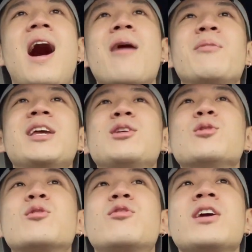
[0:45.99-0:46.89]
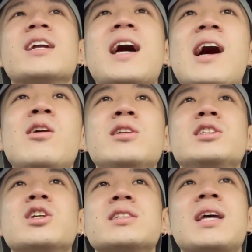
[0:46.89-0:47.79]
I mean, you'd think that I only
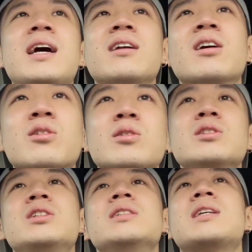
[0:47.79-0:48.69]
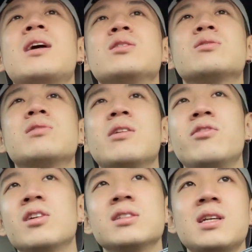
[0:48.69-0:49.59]
just had a grilled cheese sandwich for the
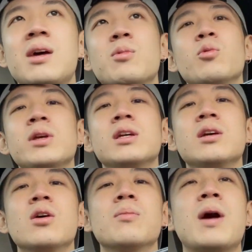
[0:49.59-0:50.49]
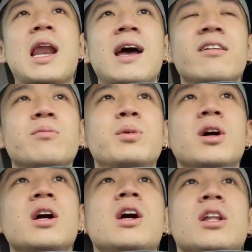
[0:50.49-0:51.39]
first time a week ago in my life,
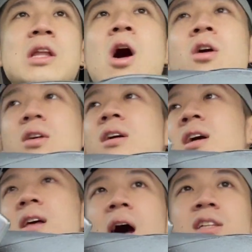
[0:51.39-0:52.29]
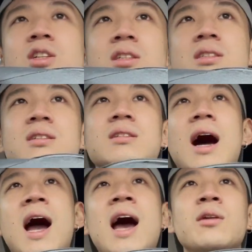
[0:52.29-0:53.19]
but no,
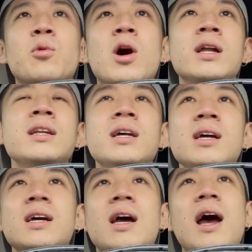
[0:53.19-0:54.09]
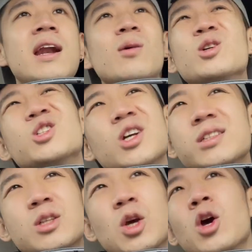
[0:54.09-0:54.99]
I had one and it was
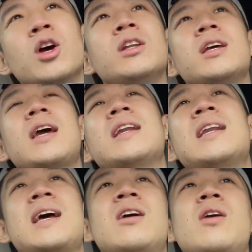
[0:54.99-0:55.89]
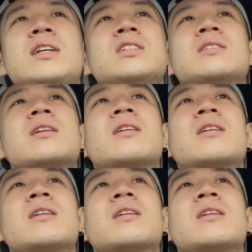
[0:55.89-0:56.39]
just good, and now I just